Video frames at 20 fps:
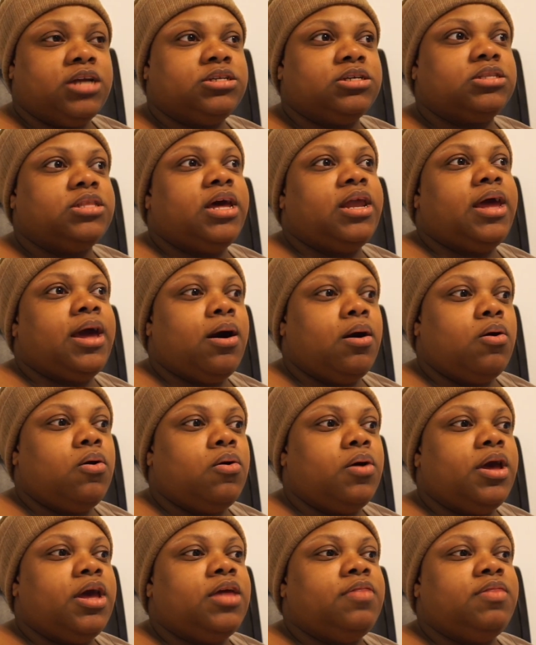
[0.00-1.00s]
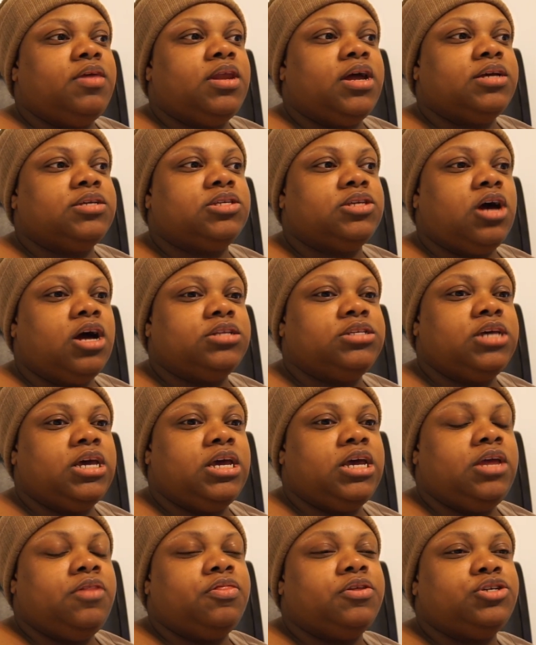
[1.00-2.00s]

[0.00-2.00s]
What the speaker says: Took that out and then I sauteed